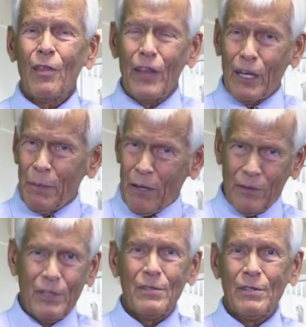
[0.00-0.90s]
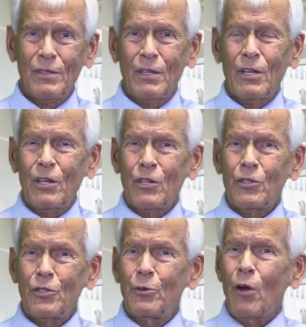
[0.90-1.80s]
Think about this.
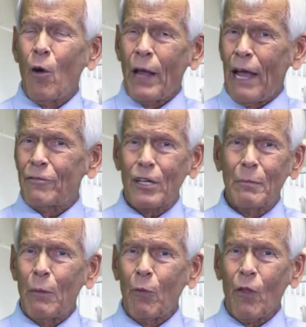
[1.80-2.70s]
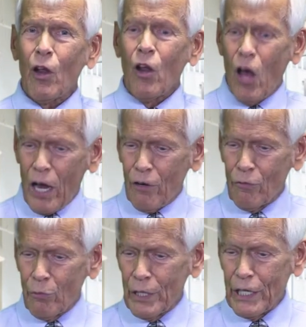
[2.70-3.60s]
You don't have to come up with a lot
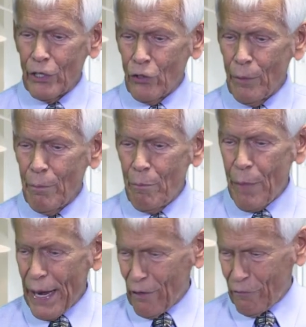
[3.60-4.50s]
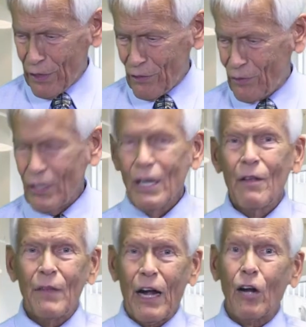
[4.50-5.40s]
of really good benefits
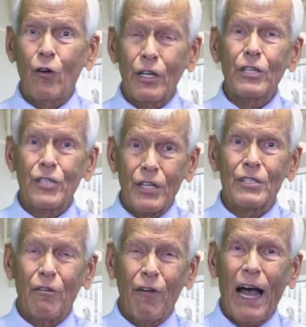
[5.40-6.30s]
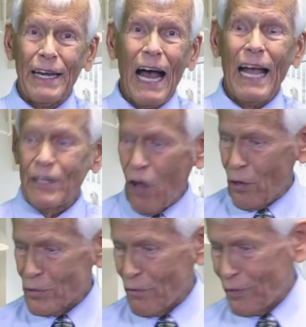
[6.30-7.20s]
that are going to justify
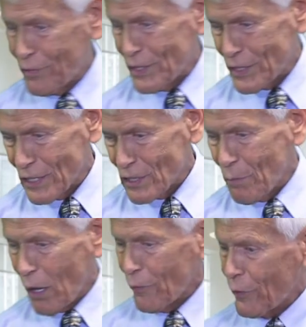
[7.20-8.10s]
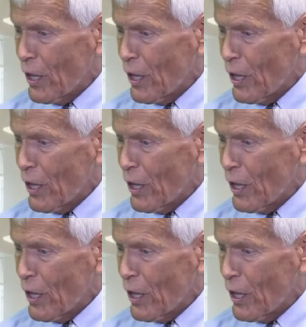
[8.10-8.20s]
$9.50 a month.